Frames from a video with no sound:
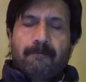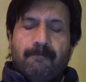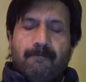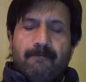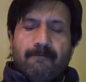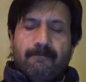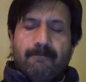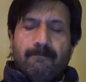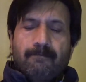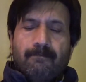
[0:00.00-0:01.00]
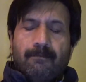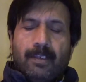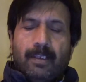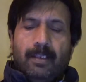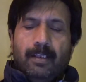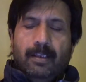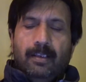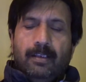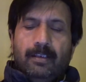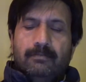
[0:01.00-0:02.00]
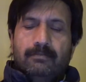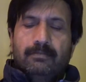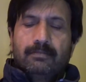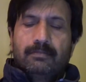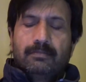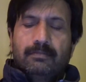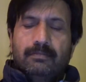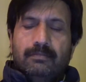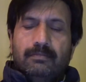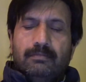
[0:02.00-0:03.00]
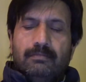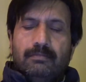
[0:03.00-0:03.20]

[no speech]